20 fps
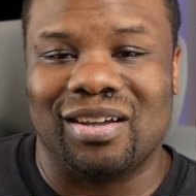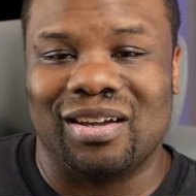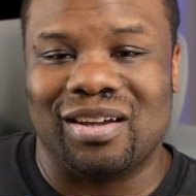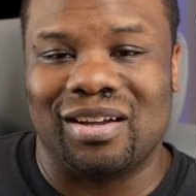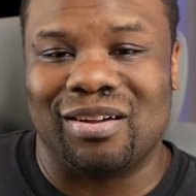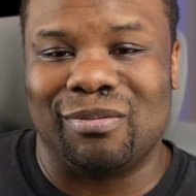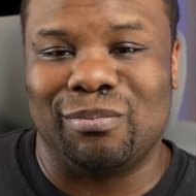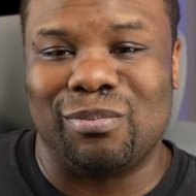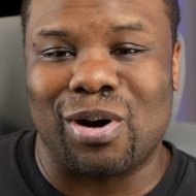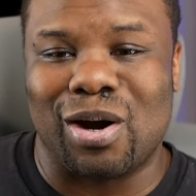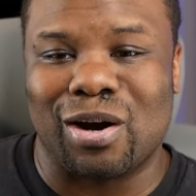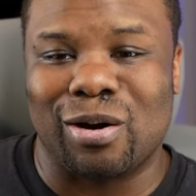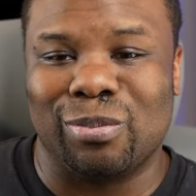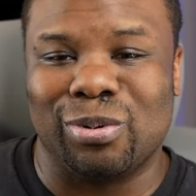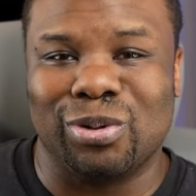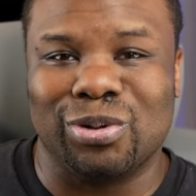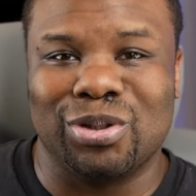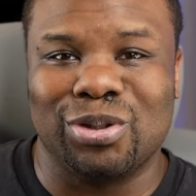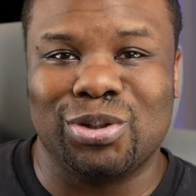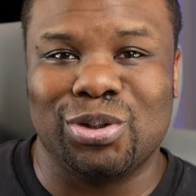Marble
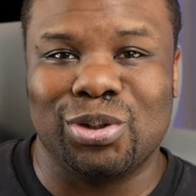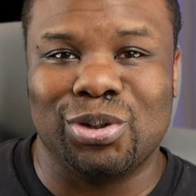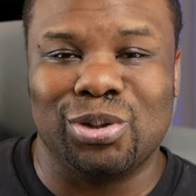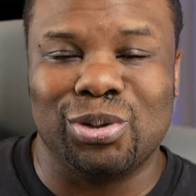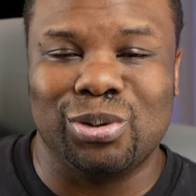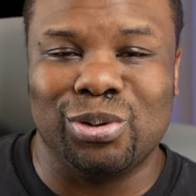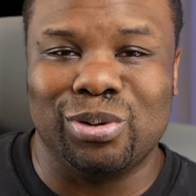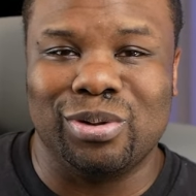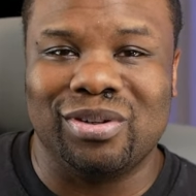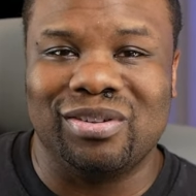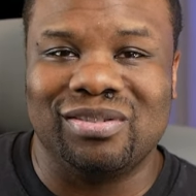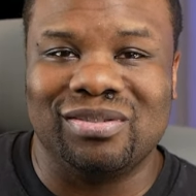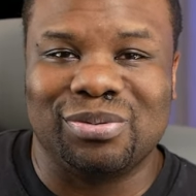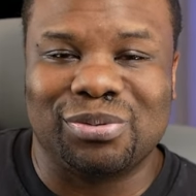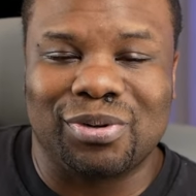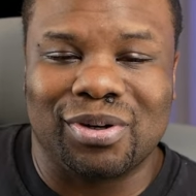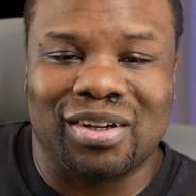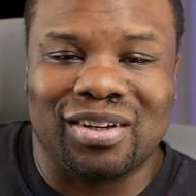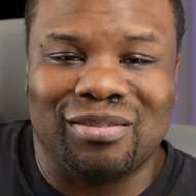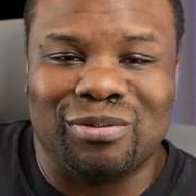the dude
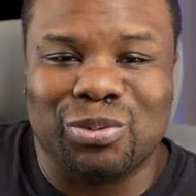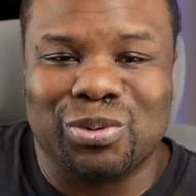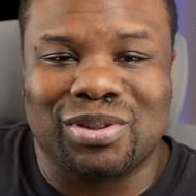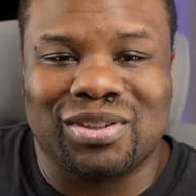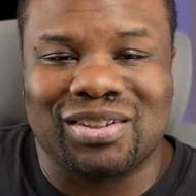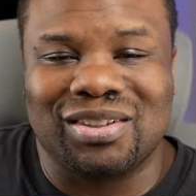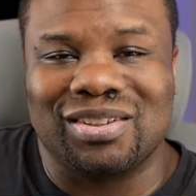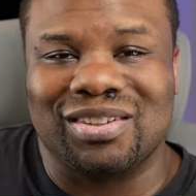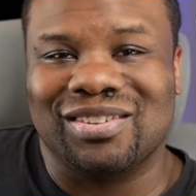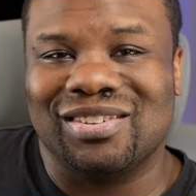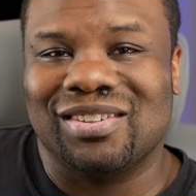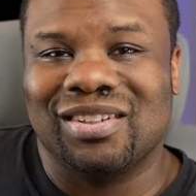freaking with the,